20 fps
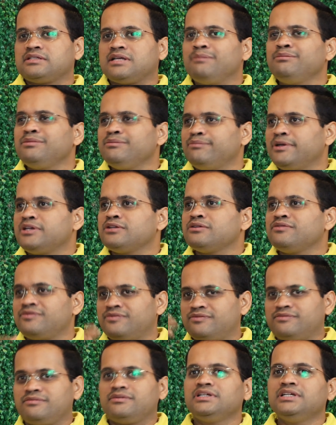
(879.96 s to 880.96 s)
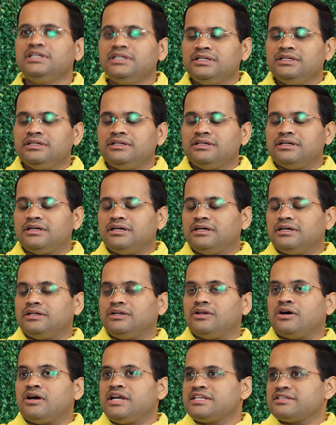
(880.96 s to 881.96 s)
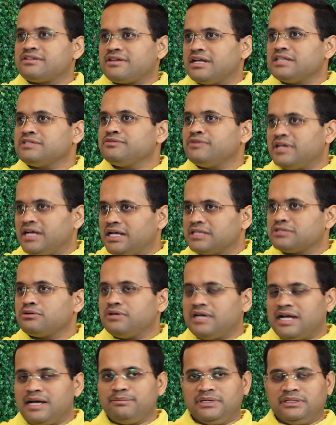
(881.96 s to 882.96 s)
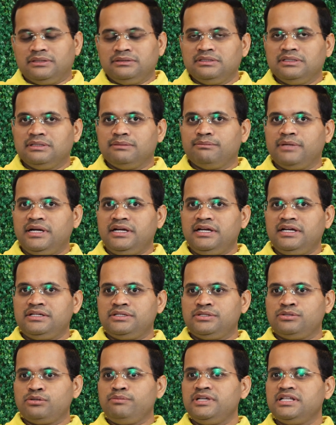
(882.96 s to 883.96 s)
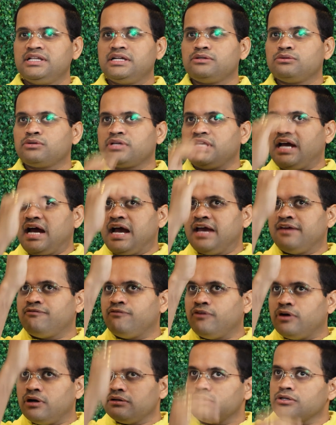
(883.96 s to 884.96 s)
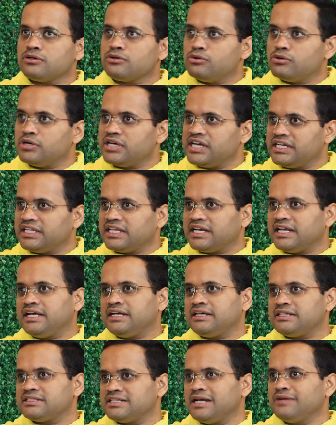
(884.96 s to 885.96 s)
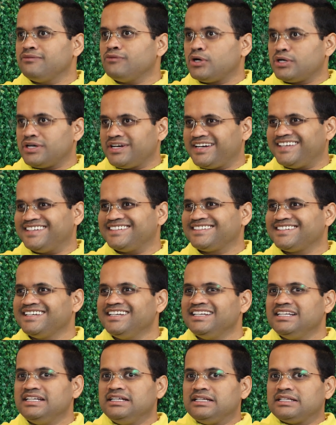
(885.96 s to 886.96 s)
some bit of knowledge transfer has to happen, but it should be that, okay, I follow the code and then I understand what it is.